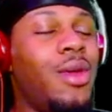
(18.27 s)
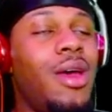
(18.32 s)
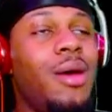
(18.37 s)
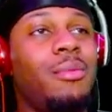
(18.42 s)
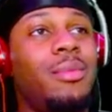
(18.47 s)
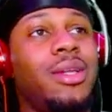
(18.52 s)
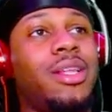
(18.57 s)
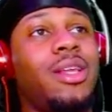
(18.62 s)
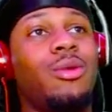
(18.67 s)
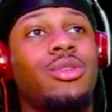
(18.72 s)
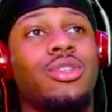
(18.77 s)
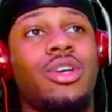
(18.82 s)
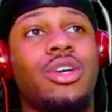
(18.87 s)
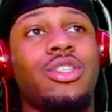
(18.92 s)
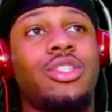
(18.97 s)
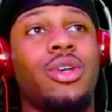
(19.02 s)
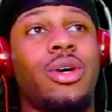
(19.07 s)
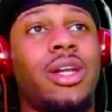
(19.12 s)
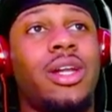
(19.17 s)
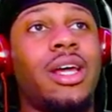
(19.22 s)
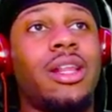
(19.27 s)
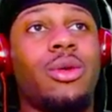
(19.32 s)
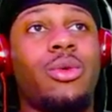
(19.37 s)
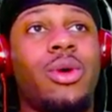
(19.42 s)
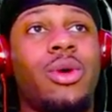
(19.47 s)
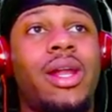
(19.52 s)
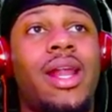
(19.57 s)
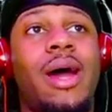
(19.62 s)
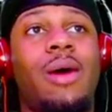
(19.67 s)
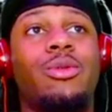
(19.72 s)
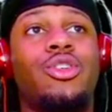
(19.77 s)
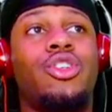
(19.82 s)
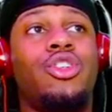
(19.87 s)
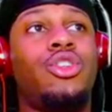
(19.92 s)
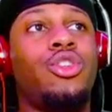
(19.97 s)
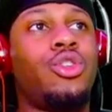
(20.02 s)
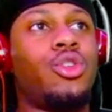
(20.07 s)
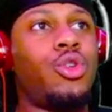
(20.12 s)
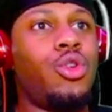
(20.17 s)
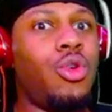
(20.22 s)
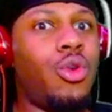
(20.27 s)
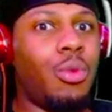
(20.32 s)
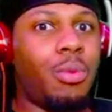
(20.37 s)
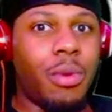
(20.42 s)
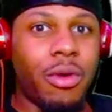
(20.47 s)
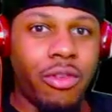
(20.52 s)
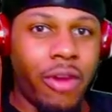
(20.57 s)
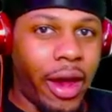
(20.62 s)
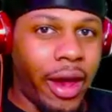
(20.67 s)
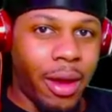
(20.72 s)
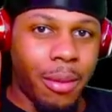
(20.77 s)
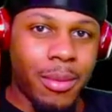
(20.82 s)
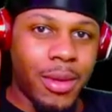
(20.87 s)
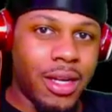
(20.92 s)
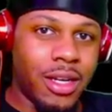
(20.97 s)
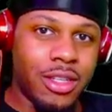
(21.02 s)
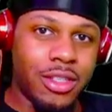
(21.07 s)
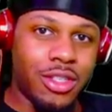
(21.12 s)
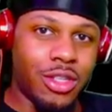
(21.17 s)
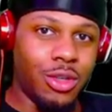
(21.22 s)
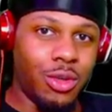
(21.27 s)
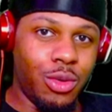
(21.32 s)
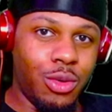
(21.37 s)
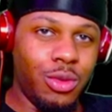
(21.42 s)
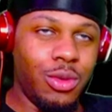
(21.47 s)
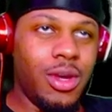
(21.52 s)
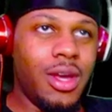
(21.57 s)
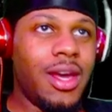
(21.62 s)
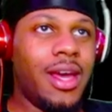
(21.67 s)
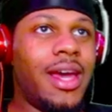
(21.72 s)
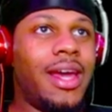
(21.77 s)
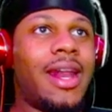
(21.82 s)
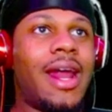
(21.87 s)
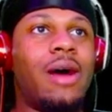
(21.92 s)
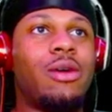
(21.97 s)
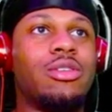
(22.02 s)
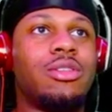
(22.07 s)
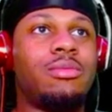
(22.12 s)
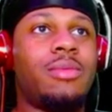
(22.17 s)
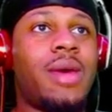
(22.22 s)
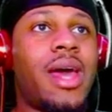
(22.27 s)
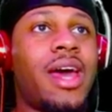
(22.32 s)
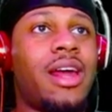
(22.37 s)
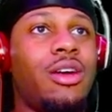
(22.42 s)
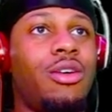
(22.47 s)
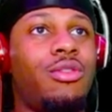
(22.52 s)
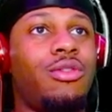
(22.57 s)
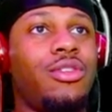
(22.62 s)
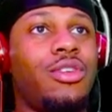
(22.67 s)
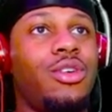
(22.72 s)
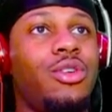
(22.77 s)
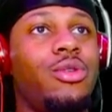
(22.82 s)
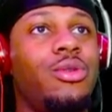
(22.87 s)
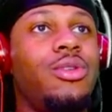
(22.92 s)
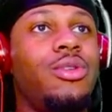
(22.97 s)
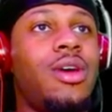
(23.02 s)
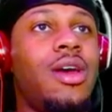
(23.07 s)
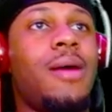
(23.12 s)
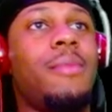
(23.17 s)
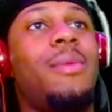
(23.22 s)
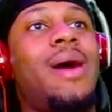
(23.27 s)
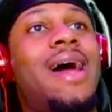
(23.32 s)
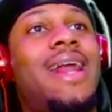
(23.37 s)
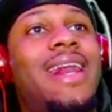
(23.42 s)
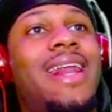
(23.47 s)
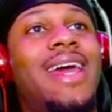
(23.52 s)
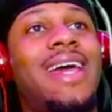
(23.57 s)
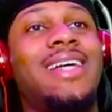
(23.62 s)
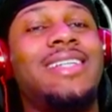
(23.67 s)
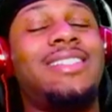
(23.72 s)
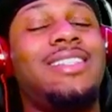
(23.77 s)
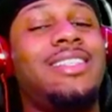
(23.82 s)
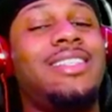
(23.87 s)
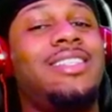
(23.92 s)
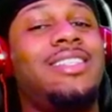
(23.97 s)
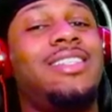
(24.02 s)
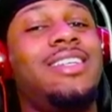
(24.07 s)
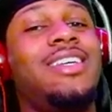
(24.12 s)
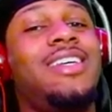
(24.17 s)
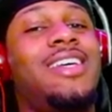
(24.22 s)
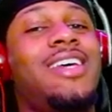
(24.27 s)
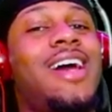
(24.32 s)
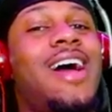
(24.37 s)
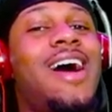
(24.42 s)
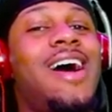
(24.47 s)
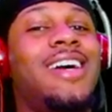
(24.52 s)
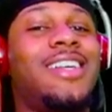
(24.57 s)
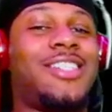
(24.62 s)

But there was also another one that was super recommended, too, and that was Mad Overview by Nasty C, y'all.